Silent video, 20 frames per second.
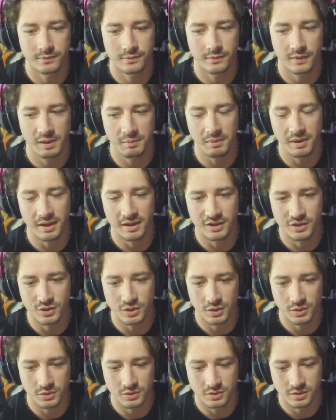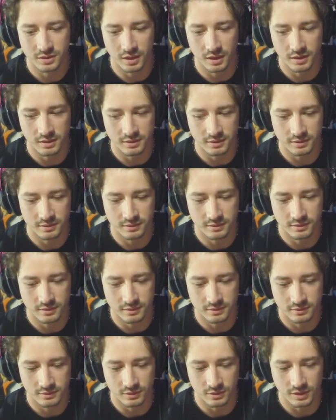my intro sucked,
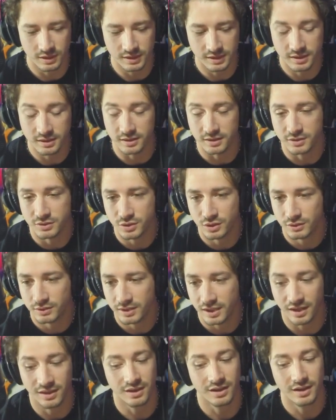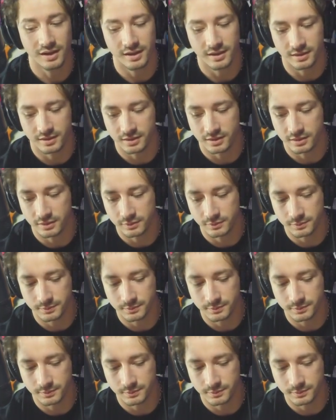or I didn't intro it. I thought I did.